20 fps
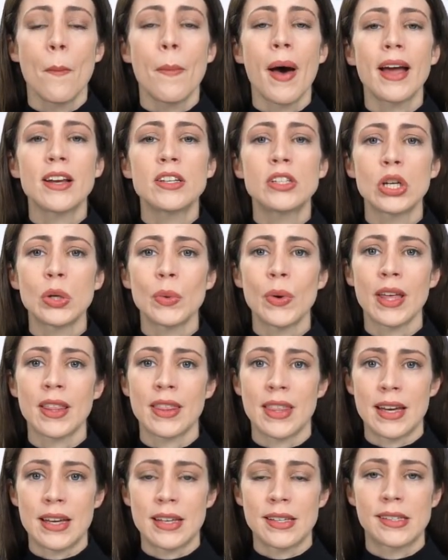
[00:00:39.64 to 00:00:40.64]
By
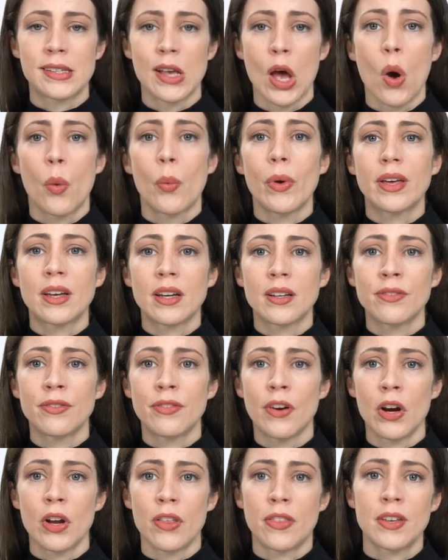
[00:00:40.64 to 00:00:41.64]
doing this, we
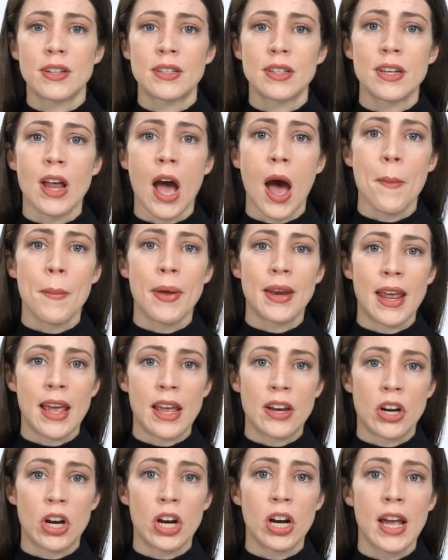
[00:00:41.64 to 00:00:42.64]
convert the
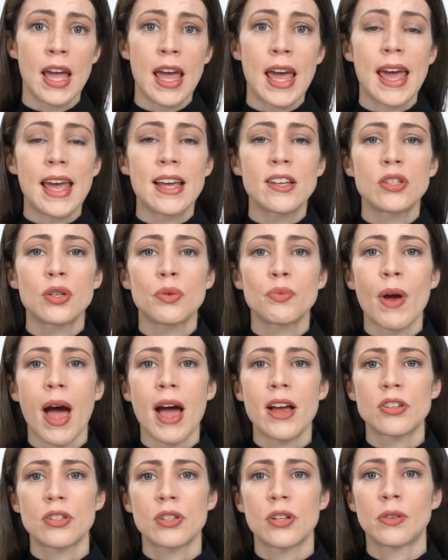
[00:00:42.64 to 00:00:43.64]
denominator into
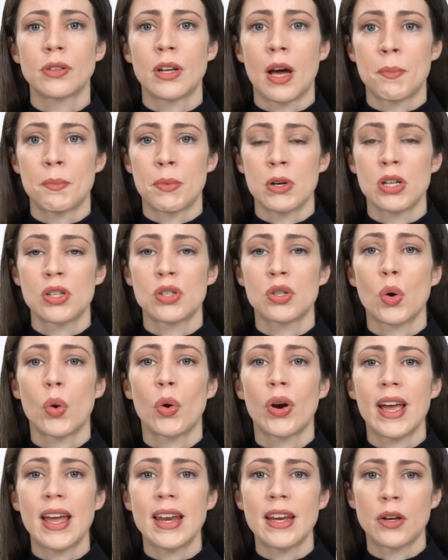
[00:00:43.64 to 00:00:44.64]
rational numbers
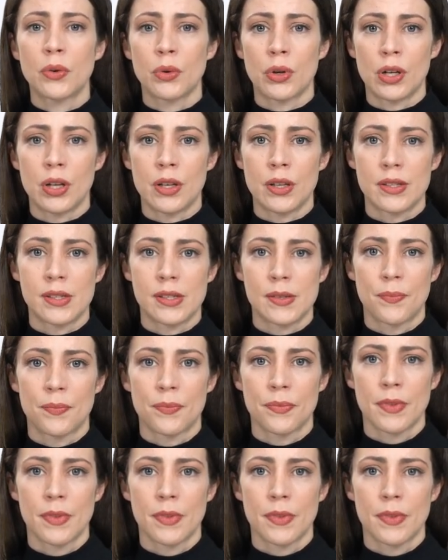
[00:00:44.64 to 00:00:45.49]
or integrals.